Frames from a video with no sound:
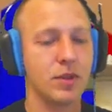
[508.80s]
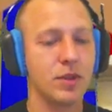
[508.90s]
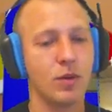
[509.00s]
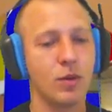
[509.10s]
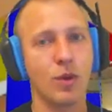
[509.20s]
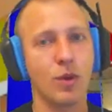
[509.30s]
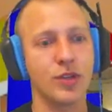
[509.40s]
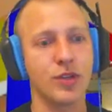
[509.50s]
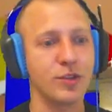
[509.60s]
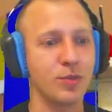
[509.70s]
Worst
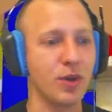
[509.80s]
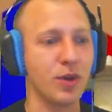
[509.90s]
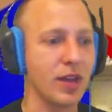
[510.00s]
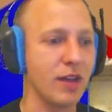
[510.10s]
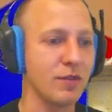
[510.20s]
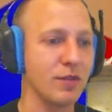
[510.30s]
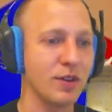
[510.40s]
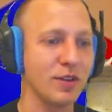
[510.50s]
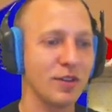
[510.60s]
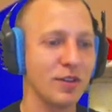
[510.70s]
ice ball ever.
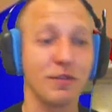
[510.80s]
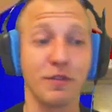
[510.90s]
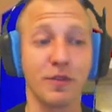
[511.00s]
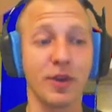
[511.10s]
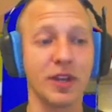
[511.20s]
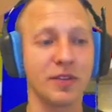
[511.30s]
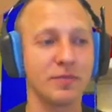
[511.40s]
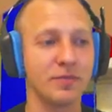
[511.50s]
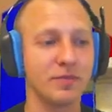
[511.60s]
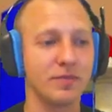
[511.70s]
For free.
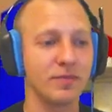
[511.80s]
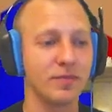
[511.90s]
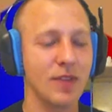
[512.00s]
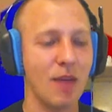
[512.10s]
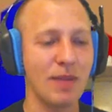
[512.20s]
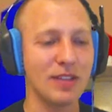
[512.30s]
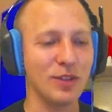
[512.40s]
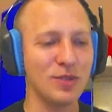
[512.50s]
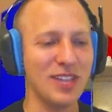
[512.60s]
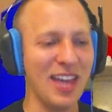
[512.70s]
I'm about to
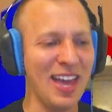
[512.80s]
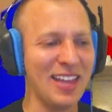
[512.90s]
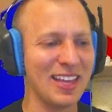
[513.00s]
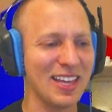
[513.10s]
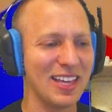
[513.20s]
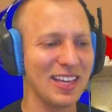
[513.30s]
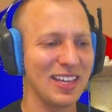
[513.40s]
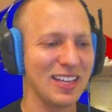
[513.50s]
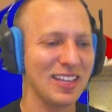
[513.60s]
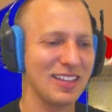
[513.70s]
lose again.
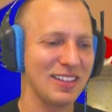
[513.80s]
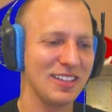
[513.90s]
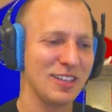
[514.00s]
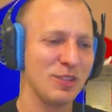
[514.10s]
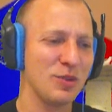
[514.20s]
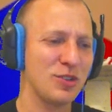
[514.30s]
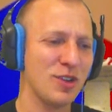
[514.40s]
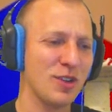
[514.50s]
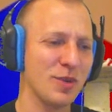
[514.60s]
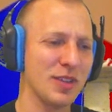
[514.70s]

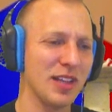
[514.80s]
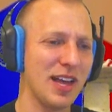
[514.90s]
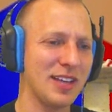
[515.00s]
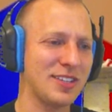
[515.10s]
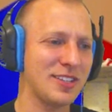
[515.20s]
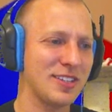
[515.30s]
Started with a loss.